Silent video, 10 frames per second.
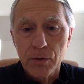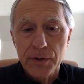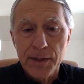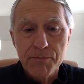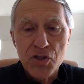
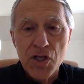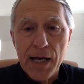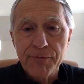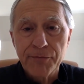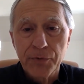or the
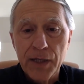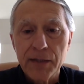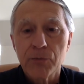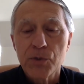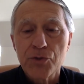time frame
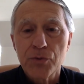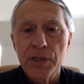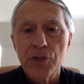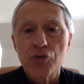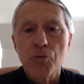in which we
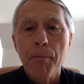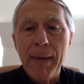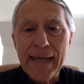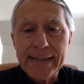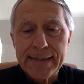need to
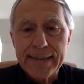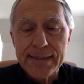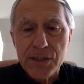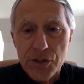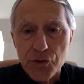make the
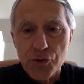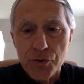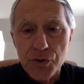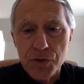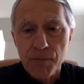
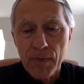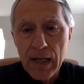decisions,